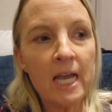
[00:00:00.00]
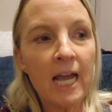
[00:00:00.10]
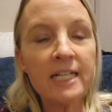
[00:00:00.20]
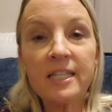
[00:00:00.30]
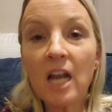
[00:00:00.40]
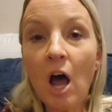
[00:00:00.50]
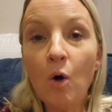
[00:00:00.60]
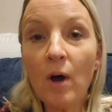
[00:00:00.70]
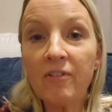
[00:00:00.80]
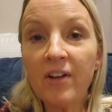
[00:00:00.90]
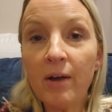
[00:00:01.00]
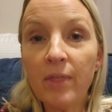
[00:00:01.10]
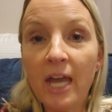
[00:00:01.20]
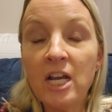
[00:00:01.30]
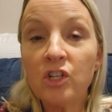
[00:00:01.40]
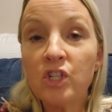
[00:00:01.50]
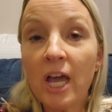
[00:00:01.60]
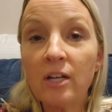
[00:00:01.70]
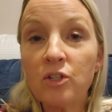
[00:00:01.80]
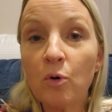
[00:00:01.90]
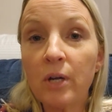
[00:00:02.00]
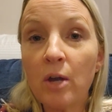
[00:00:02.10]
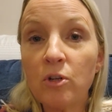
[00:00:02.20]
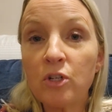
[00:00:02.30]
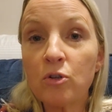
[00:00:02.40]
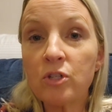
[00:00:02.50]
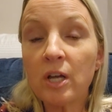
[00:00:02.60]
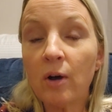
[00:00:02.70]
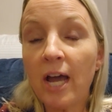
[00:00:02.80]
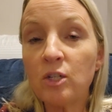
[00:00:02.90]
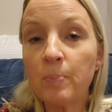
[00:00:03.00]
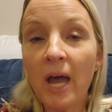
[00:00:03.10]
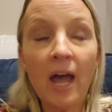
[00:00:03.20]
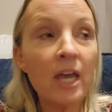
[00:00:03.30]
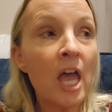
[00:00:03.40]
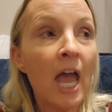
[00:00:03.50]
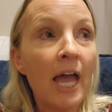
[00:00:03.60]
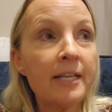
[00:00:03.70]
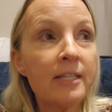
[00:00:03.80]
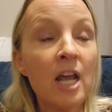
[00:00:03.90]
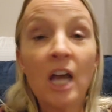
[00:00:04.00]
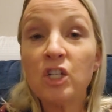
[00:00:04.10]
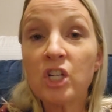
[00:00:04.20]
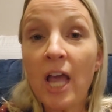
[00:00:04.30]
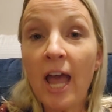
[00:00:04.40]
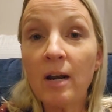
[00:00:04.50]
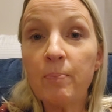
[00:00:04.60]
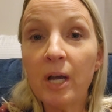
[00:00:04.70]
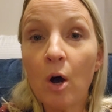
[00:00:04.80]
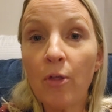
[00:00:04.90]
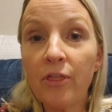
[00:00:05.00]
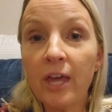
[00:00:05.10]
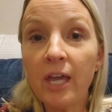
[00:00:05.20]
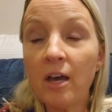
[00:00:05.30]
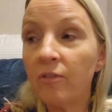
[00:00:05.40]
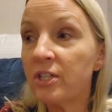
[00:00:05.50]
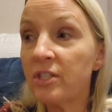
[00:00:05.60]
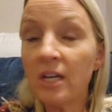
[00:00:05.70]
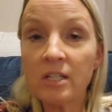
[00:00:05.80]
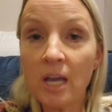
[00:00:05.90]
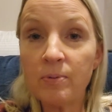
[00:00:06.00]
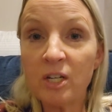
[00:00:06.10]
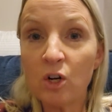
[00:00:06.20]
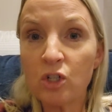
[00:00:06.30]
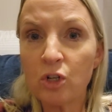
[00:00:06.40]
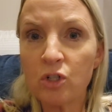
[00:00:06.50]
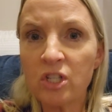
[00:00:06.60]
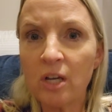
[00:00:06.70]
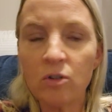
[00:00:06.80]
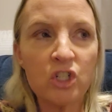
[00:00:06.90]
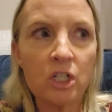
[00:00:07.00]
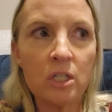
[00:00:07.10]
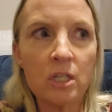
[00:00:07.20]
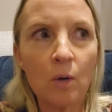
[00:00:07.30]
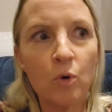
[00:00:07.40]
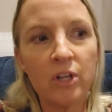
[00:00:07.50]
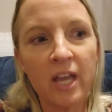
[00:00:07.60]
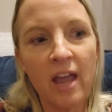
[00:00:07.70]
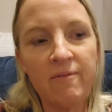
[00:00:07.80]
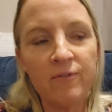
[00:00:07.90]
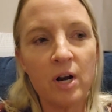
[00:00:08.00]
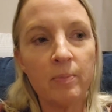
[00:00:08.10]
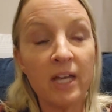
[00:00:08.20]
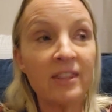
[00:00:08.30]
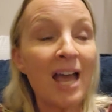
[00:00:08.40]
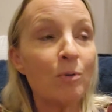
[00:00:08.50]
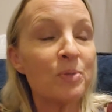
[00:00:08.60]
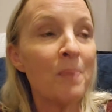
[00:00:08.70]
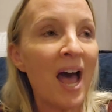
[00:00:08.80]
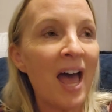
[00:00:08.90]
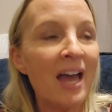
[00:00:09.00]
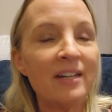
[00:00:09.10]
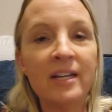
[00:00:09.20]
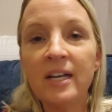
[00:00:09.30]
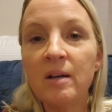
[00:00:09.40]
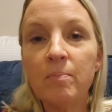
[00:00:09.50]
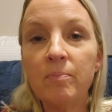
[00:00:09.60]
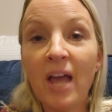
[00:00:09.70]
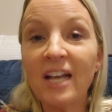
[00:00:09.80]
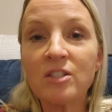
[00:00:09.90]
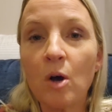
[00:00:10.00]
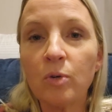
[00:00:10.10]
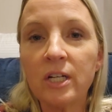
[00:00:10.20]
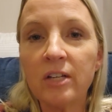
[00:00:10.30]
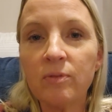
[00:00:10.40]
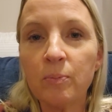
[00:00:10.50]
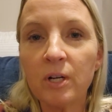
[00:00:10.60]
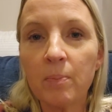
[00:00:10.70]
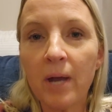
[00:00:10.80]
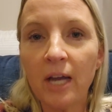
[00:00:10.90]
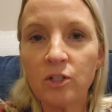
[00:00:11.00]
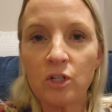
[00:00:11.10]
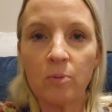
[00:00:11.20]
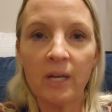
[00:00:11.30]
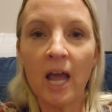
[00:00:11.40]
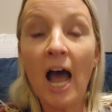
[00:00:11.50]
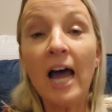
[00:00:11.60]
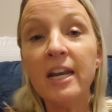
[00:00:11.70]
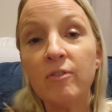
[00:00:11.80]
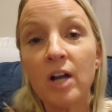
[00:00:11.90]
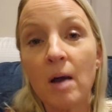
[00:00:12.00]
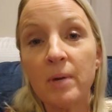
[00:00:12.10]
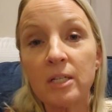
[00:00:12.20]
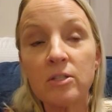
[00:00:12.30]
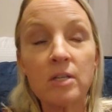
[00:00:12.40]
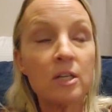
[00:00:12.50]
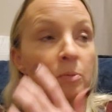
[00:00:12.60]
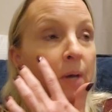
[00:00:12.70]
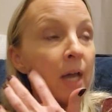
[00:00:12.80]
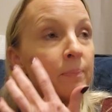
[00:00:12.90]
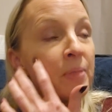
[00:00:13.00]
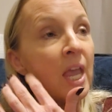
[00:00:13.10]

He said, oh, I found that. She had a Toyota Tercel hatchback. He said, she had a big old thing of cassette tapes in her Tercel and she didn't say where they came from. Like, that was mine. Asshole didn't even bring them back to me. I never got my cassettes back.